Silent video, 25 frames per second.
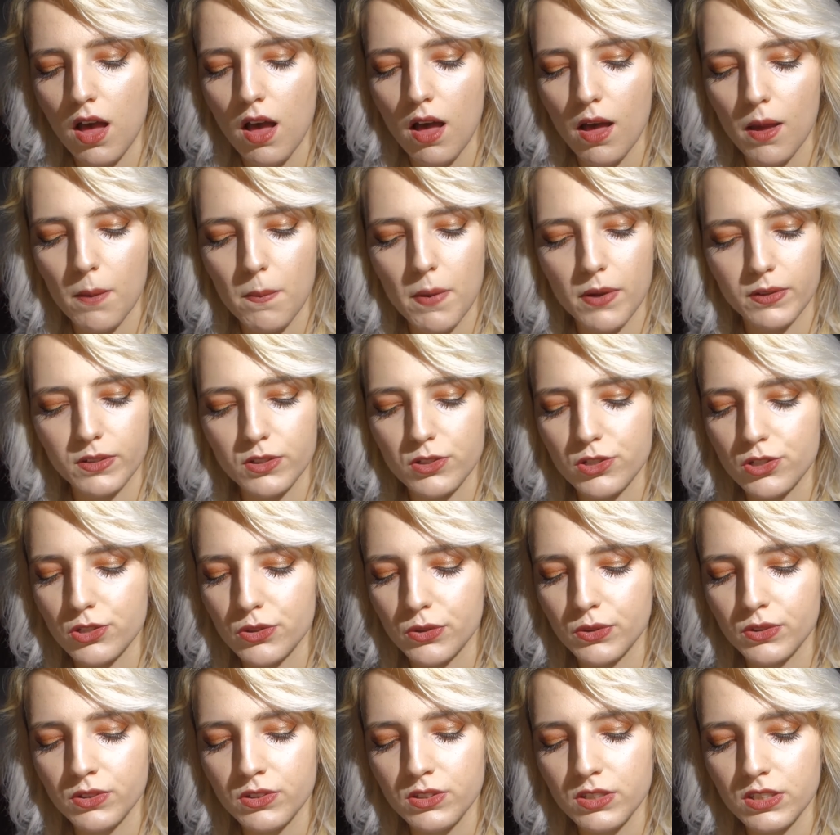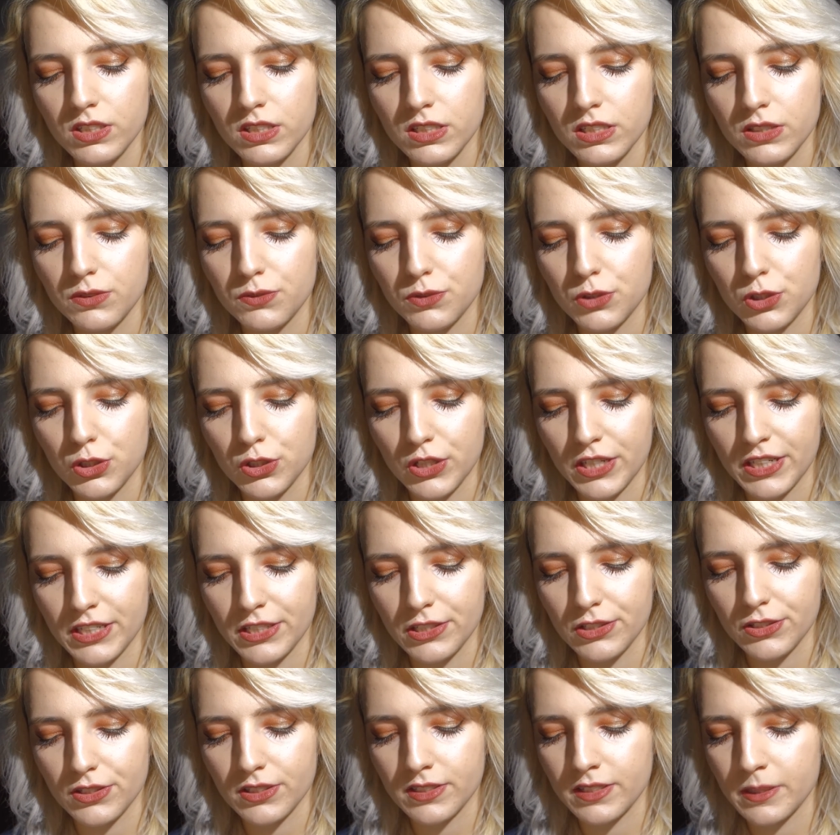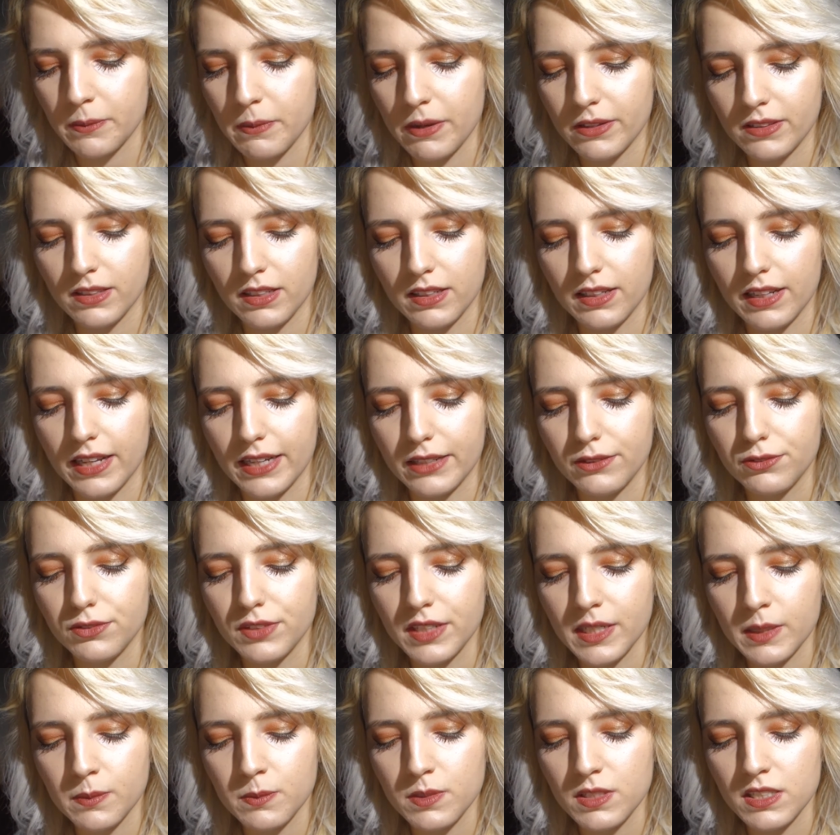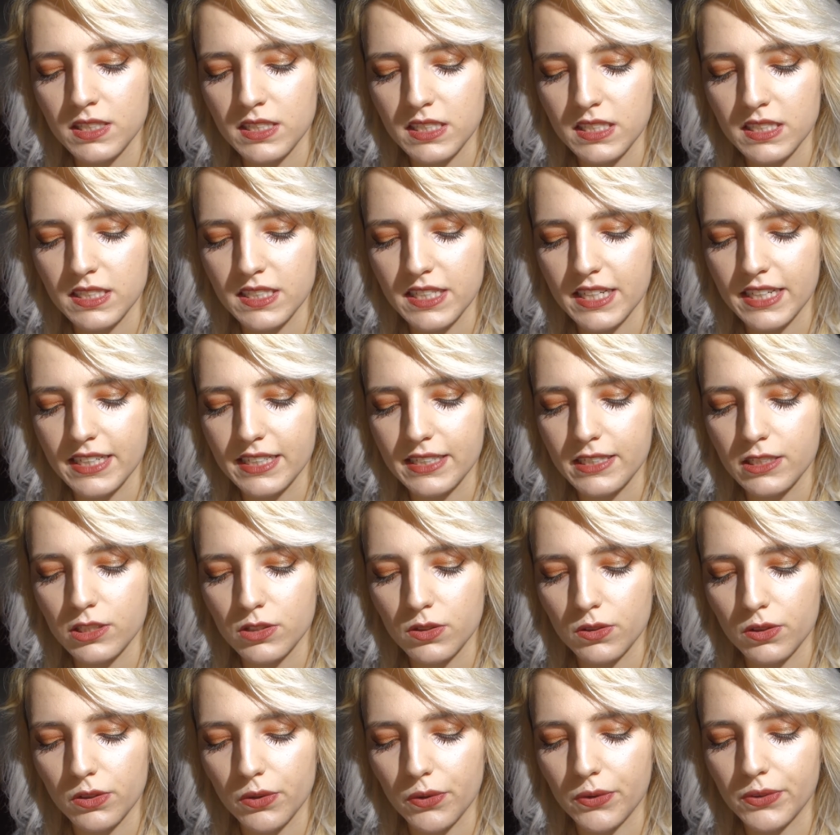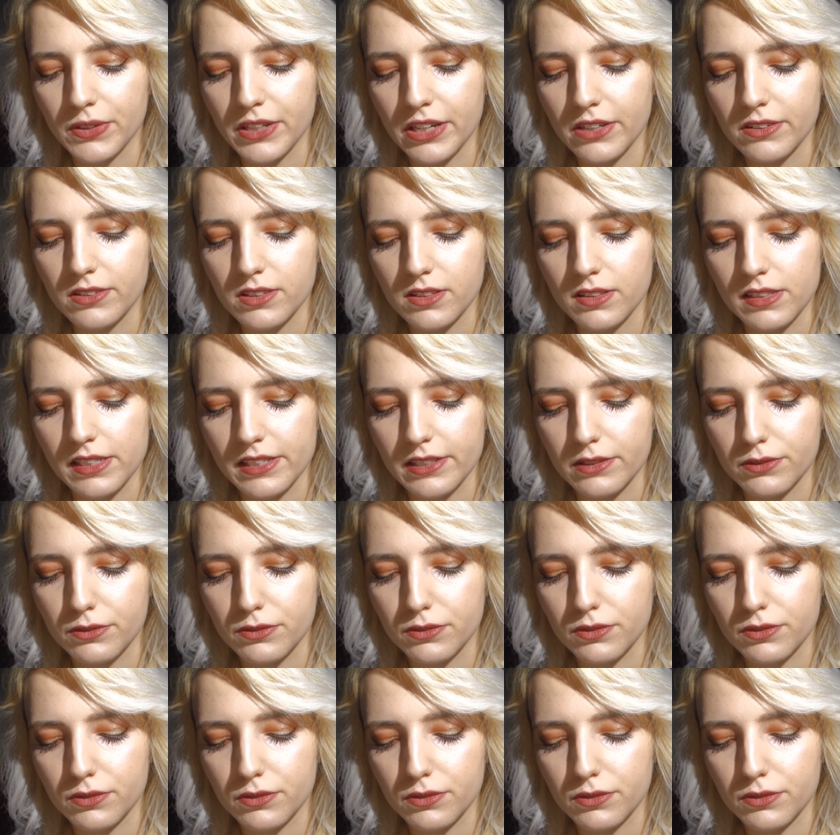about the certainty of change, and about the lifetimes it can take to learn how to live.